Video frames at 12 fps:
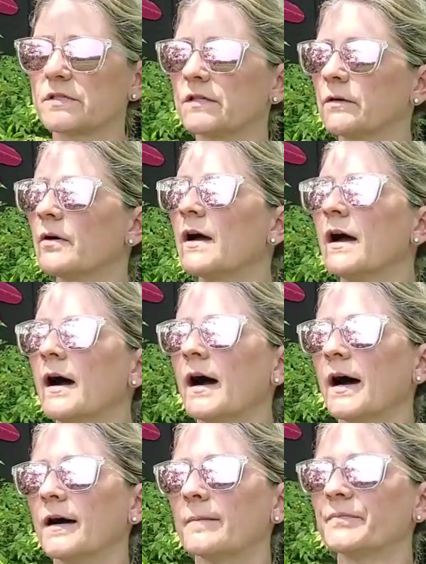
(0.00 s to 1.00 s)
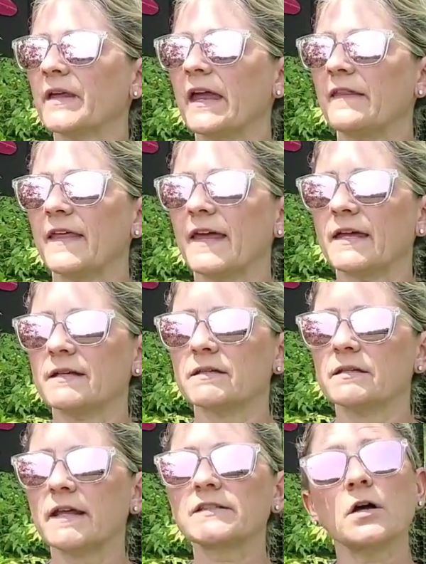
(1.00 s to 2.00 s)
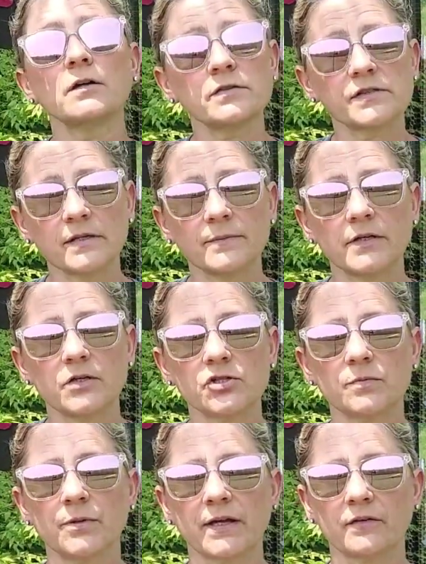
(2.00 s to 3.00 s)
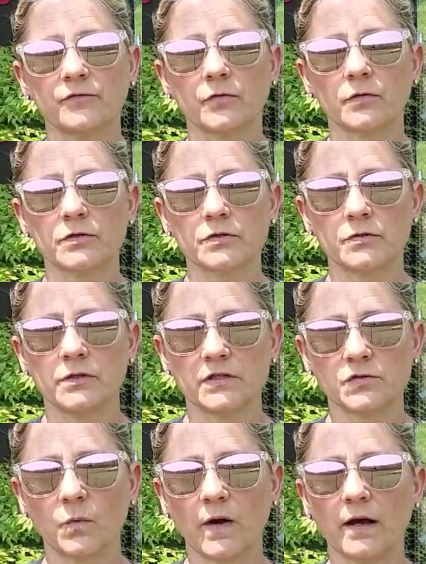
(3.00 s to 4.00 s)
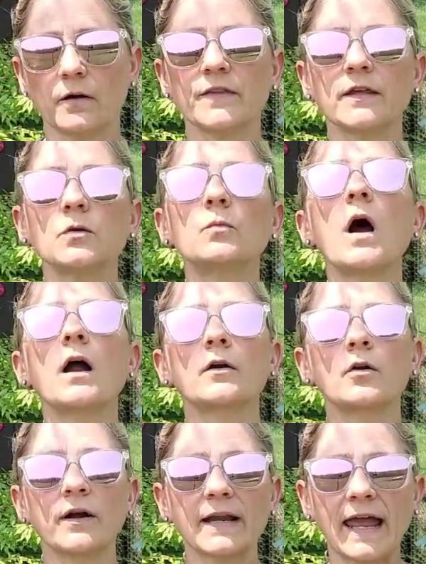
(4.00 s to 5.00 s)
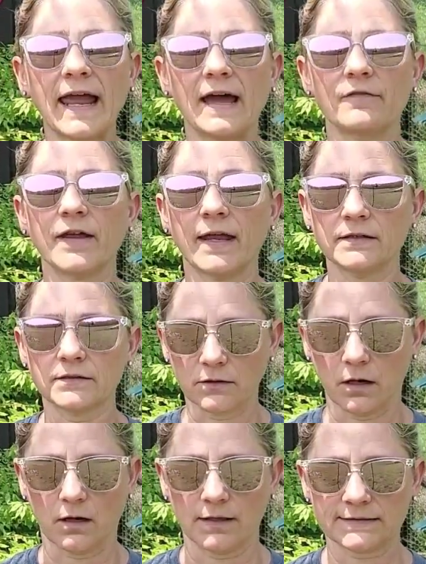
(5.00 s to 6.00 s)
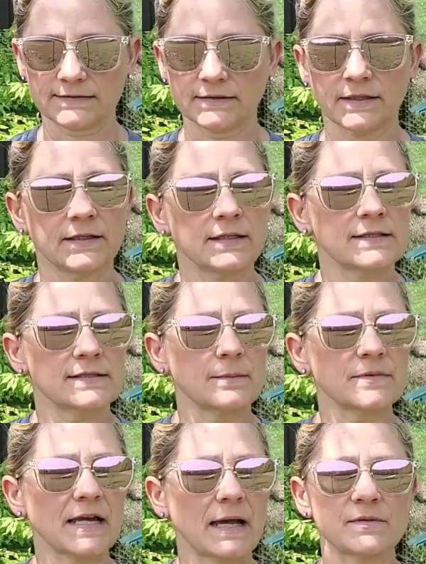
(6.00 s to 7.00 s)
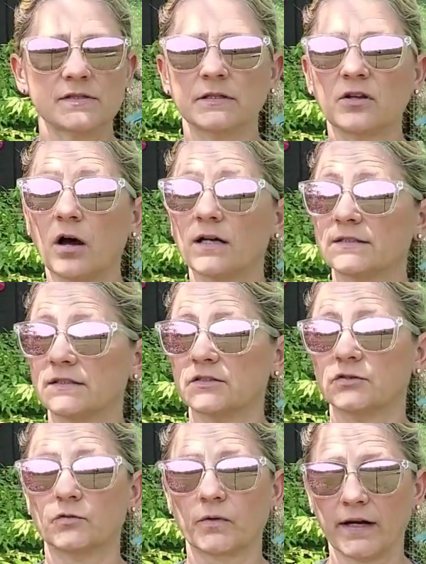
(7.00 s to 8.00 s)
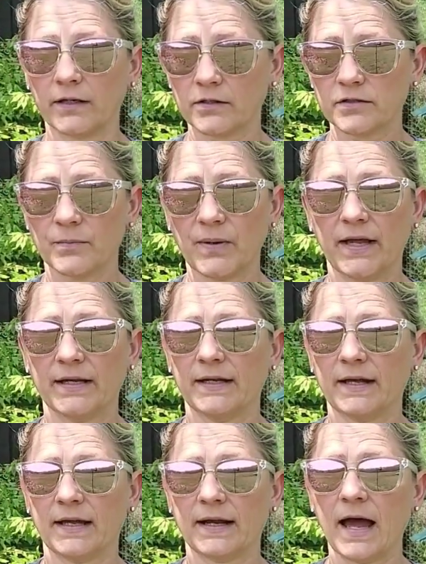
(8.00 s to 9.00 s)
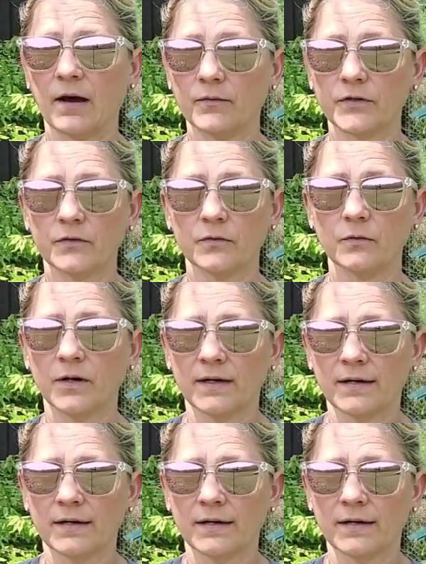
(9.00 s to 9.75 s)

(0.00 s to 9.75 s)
too. And then that's also something you should plan for as well, that you are going to have a loss. Sometimes the loss is greater depending on how you